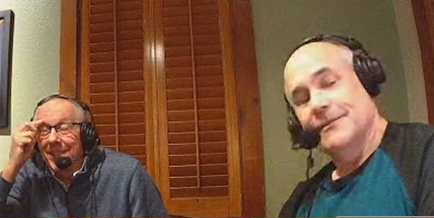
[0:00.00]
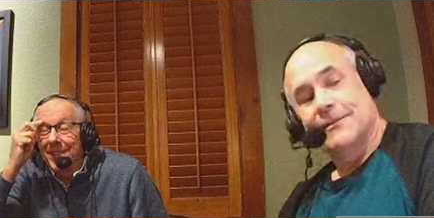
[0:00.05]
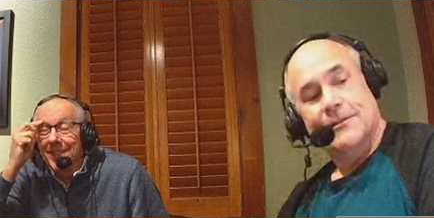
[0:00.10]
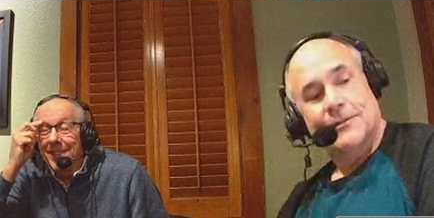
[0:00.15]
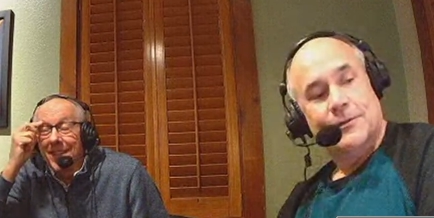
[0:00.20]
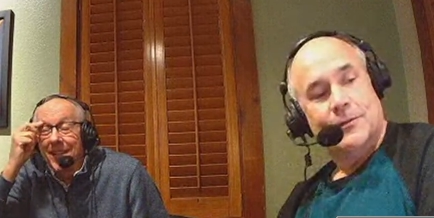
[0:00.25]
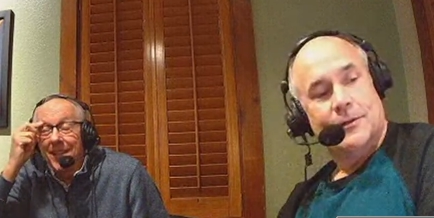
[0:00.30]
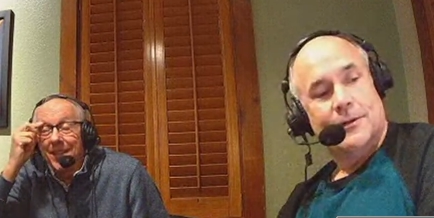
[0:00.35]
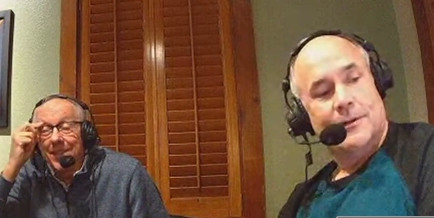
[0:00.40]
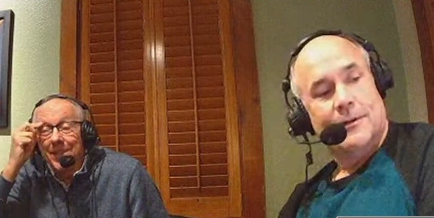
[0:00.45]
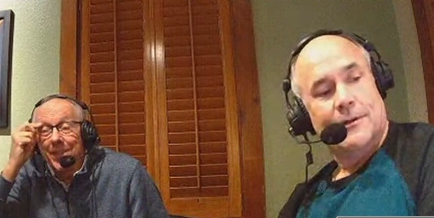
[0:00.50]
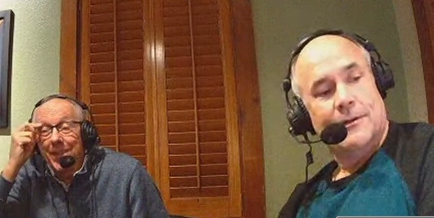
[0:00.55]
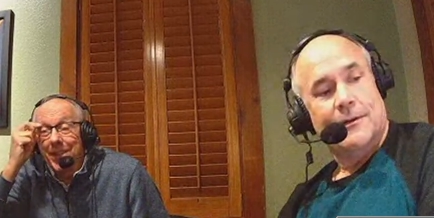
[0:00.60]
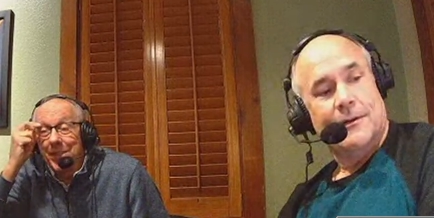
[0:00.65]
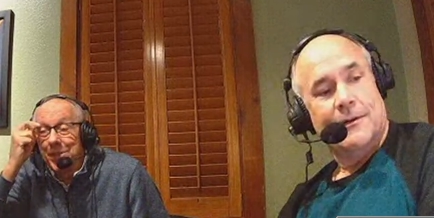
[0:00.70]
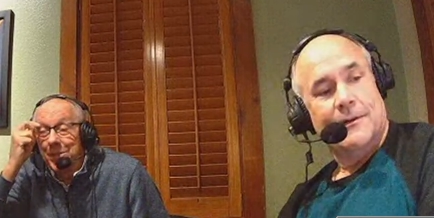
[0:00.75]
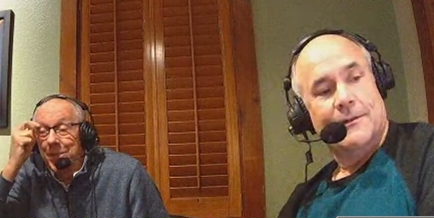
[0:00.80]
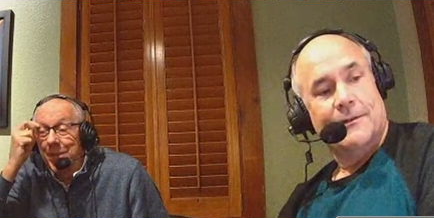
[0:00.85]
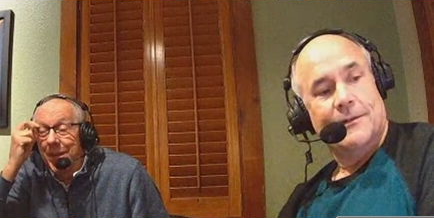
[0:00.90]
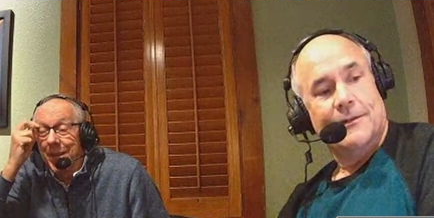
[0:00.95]
Speaker 1: he's got a
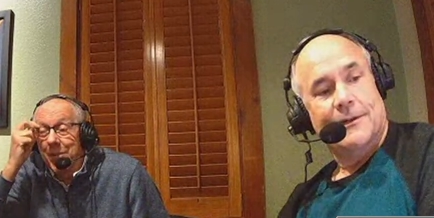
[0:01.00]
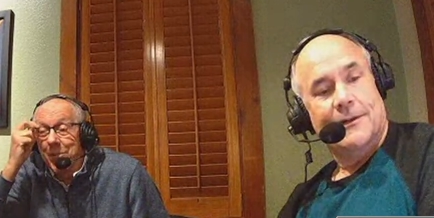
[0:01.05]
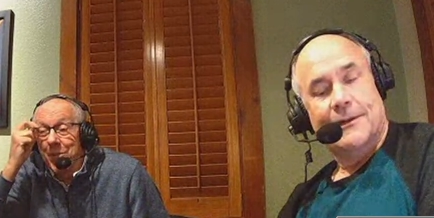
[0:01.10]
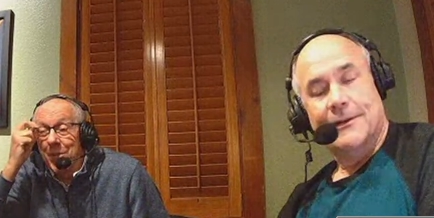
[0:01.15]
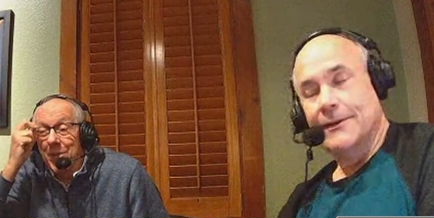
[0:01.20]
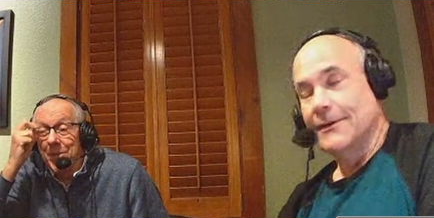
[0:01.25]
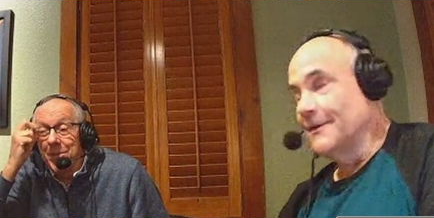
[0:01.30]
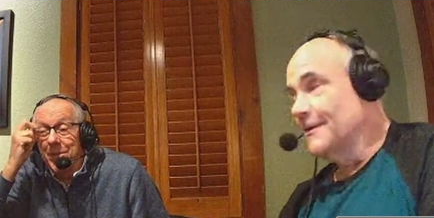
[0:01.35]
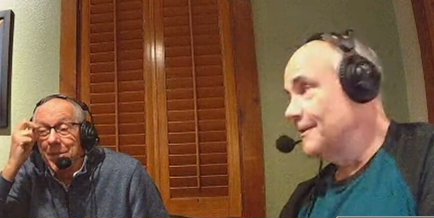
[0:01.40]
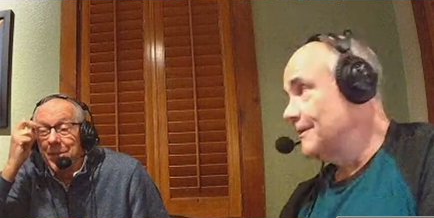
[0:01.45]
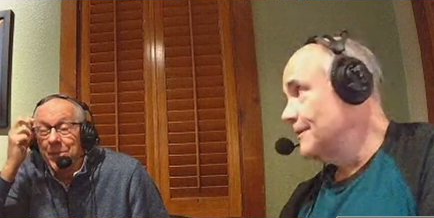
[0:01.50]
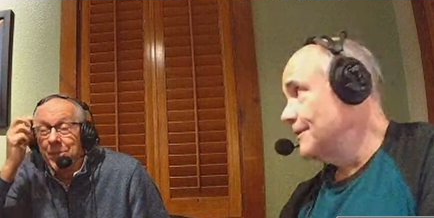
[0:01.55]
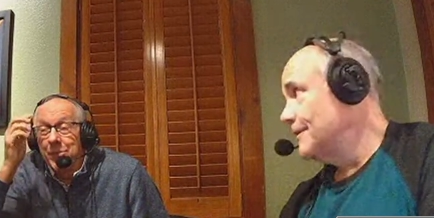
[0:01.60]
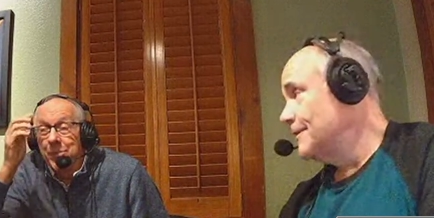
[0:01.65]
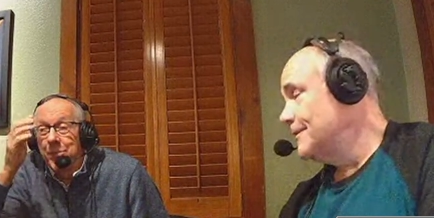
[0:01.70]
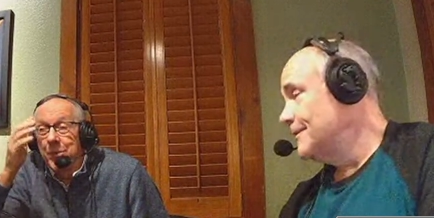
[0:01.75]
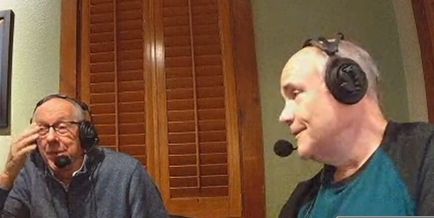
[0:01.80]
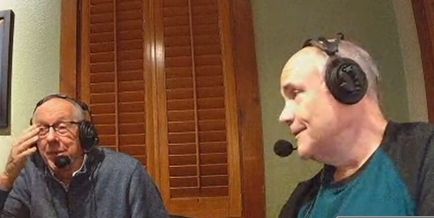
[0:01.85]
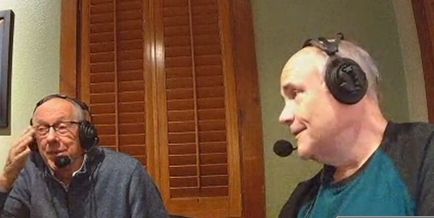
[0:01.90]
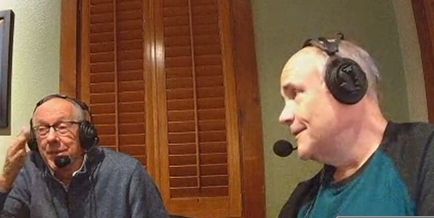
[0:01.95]
great swing. I watched their
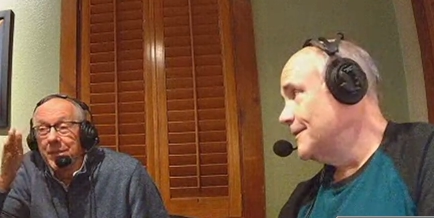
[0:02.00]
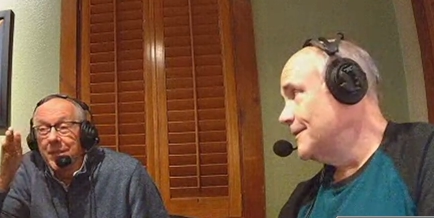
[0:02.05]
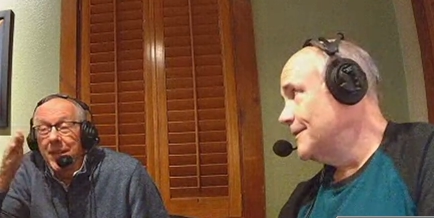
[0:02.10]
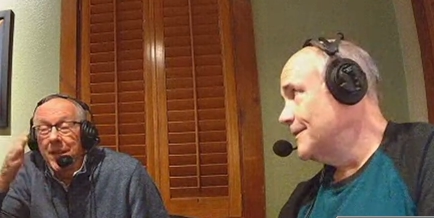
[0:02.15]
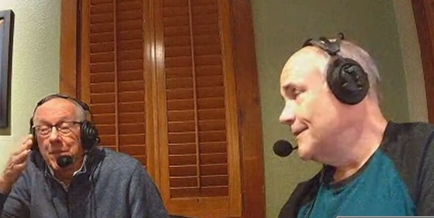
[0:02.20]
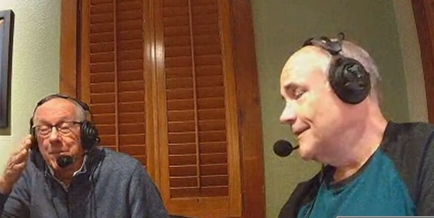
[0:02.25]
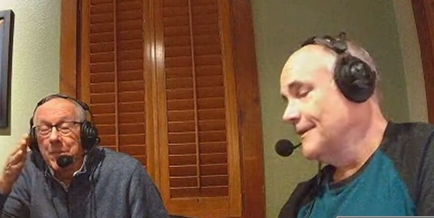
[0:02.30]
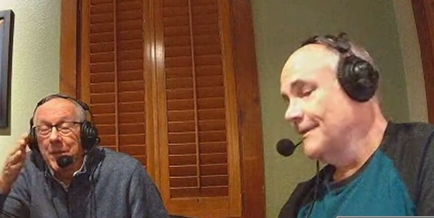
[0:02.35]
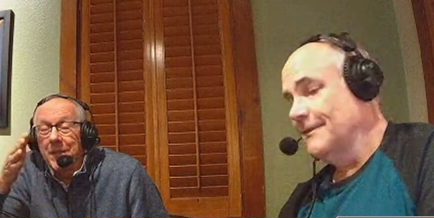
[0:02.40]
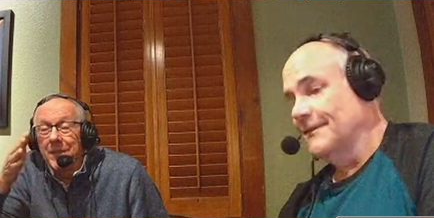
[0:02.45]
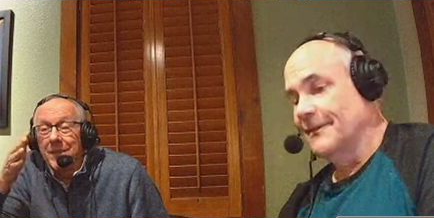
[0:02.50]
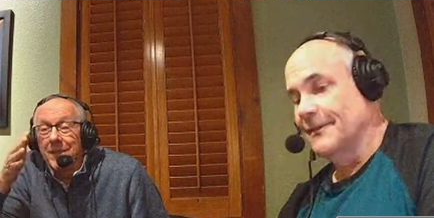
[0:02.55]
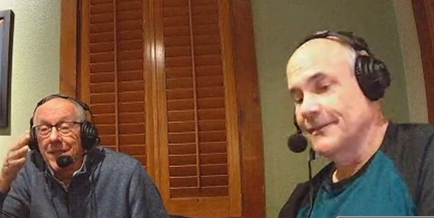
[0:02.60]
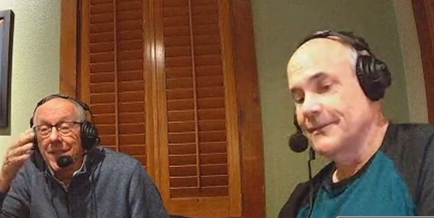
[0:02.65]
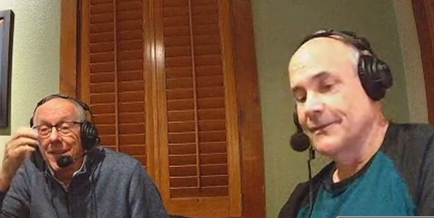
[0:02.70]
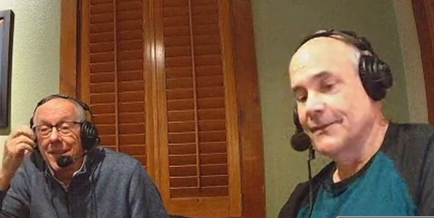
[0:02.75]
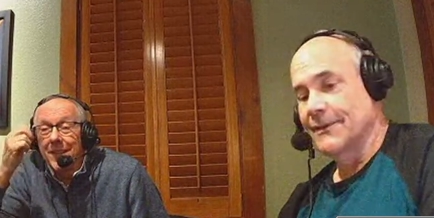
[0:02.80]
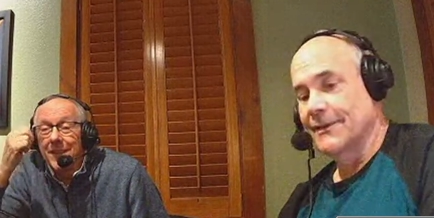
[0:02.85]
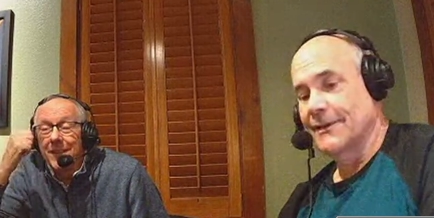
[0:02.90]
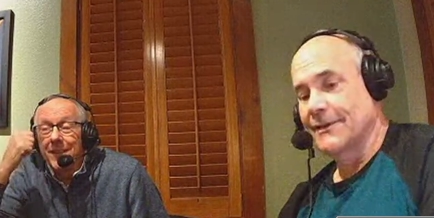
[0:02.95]
swing side by
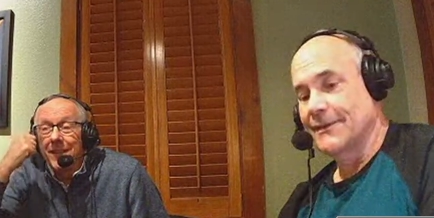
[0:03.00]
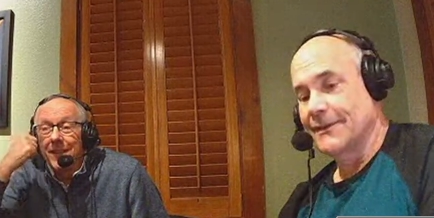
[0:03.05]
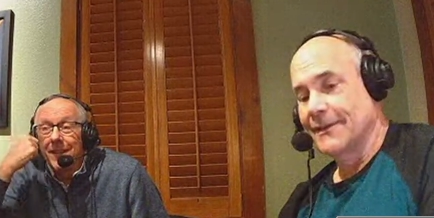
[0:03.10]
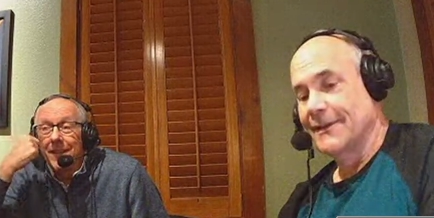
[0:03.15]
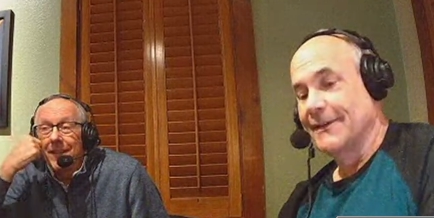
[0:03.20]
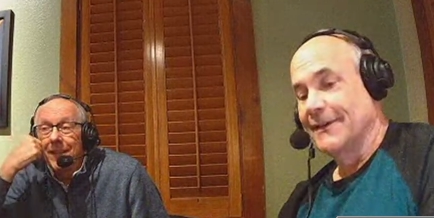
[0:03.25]
side.